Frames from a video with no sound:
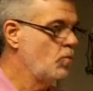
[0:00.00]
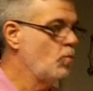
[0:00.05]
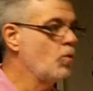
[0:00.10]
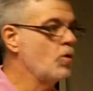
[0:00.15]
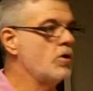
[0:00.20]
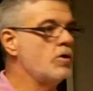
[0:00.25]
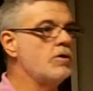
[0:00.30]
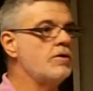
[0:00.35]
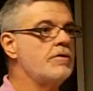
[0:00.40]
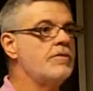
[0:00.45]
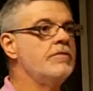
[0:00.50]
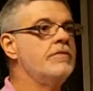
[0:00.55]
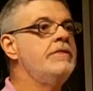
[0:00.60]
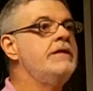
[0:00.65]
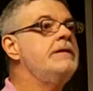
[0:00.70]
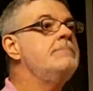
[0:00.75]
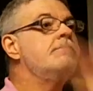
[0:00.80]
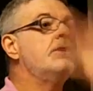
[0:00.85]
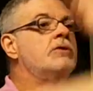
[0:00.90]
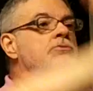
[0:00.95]
were
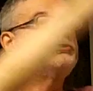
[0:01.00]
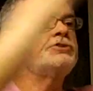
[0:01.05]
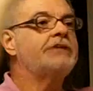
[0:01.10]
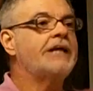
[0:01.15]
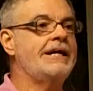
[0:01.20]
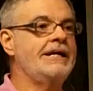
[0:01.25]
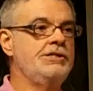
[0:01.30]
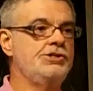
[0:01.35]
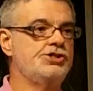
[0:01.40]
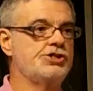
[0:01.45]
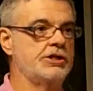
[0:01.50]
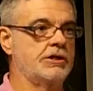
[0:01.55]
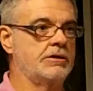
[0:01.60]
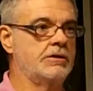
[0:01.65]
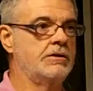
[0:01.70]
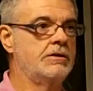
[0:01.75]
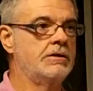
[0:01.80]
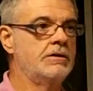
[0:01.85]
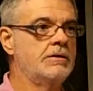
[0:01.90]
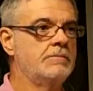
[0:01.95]
the most ancient?
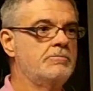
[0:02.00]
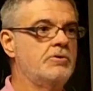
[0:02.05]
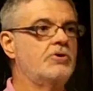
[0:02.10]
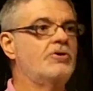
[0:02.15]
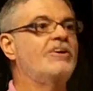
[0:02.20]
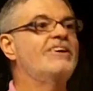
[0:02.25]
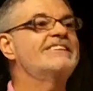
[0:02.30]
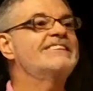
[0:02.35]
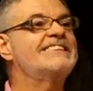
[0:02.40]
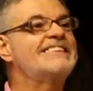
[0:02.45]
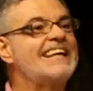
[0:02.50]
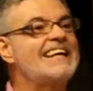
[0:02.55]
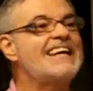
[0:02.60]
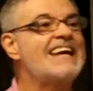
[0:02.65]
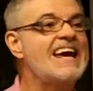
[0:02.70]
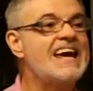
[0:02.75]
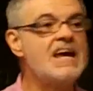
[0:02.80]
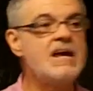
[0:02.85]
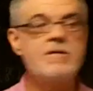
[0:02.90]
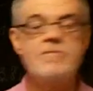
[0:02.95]
Because they
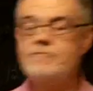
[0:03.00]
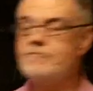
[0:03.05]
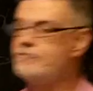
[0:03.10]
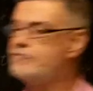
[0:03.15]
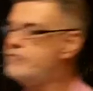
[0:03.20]
came